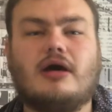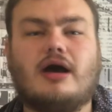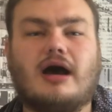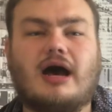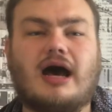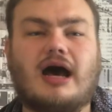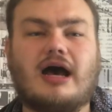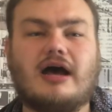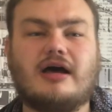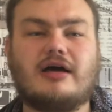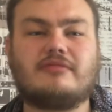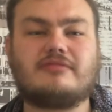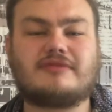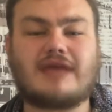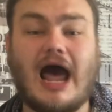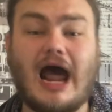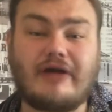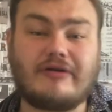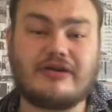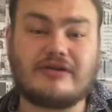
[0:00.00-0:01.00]

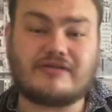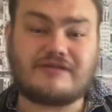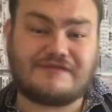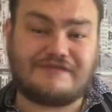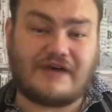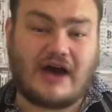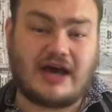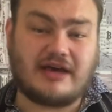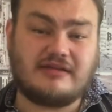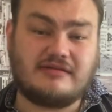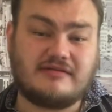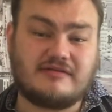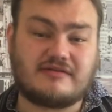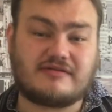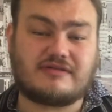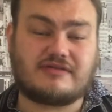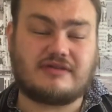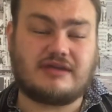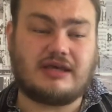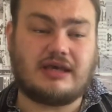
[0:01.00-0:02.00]
Darius
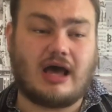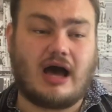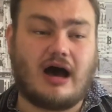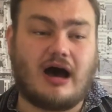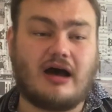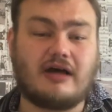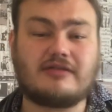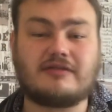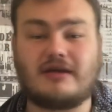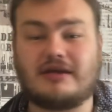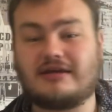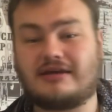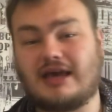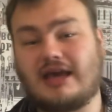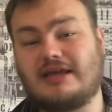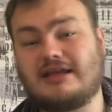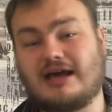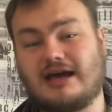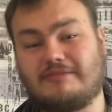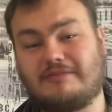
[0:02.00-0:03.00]
finds the art and
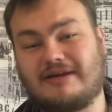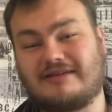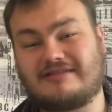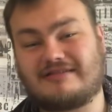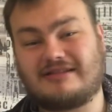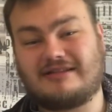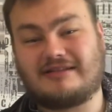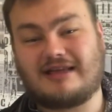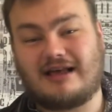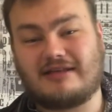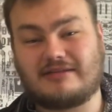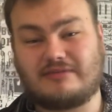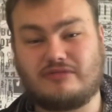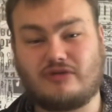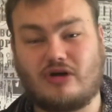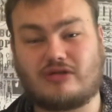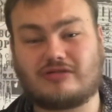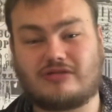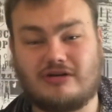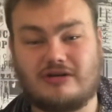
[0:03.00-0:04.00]
K9 basically tells him
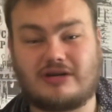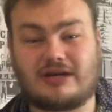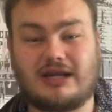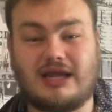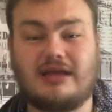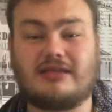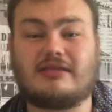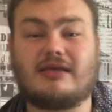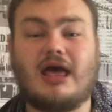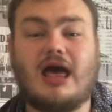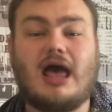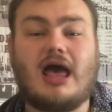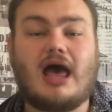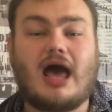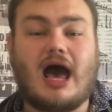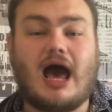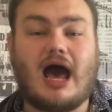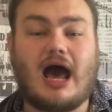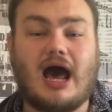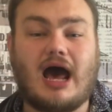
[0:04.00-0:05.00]
not to look at it,
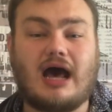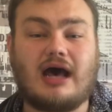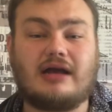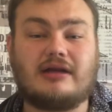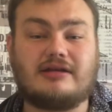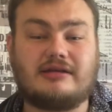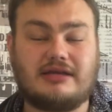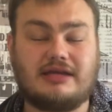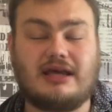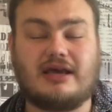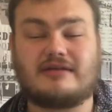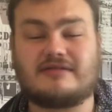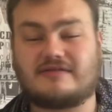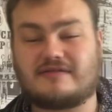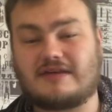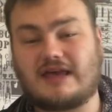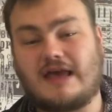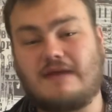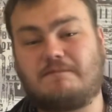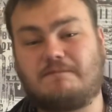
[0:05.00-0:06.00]
and he
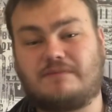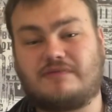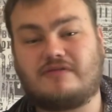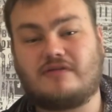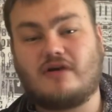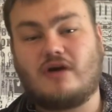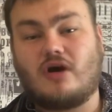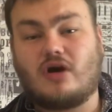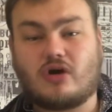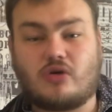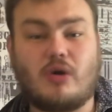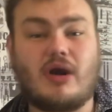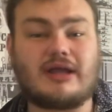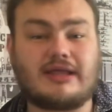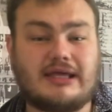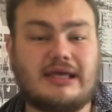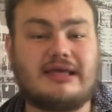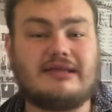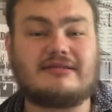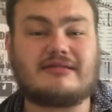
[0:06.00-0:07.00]
escapes
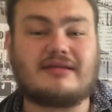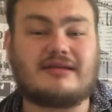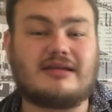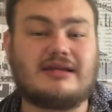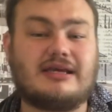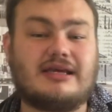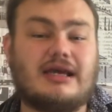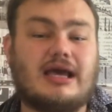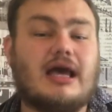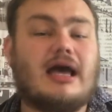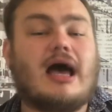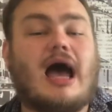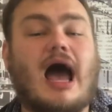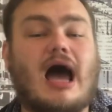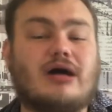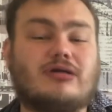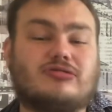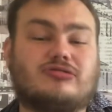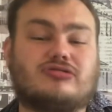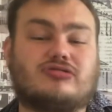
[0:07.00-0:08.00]
quite easily
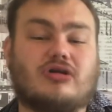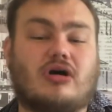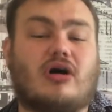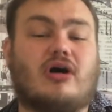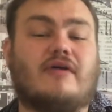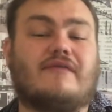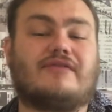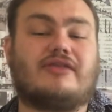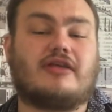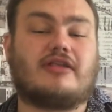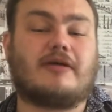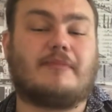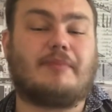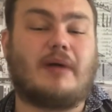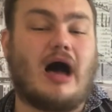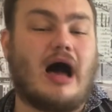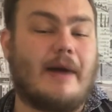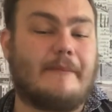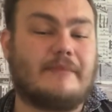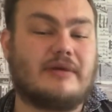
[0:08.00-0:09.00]
out of the
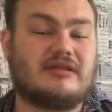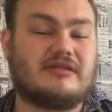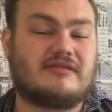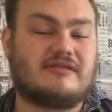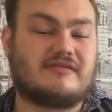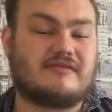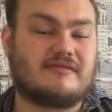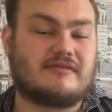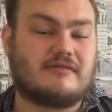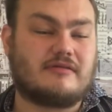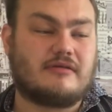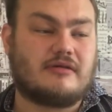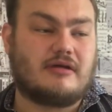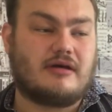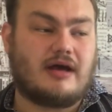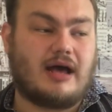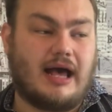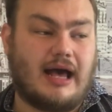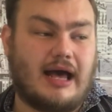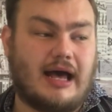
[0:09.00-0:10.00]
department's
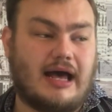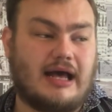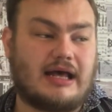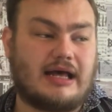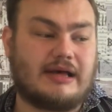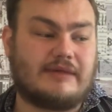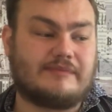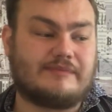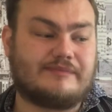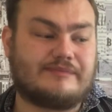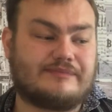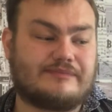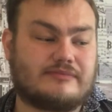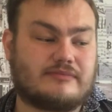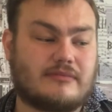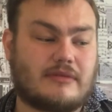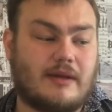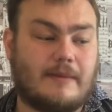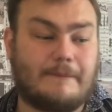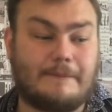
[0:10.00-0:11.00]

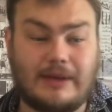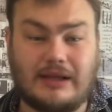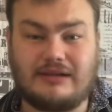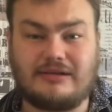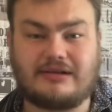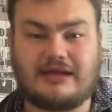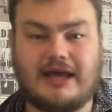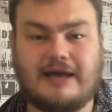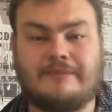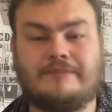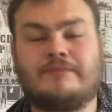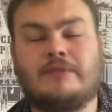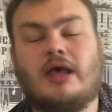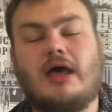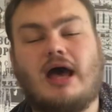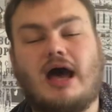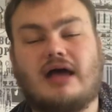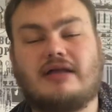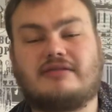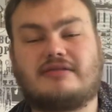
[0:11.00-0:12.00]
building
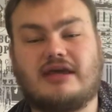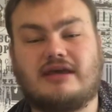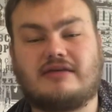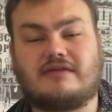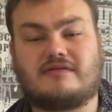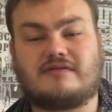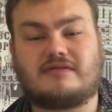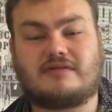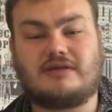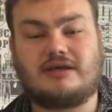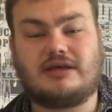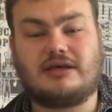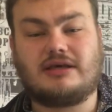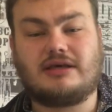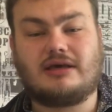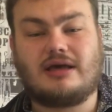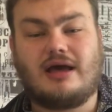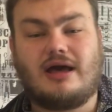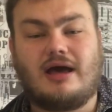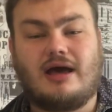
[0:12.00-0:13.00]
and takes
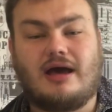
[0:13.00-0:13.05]
the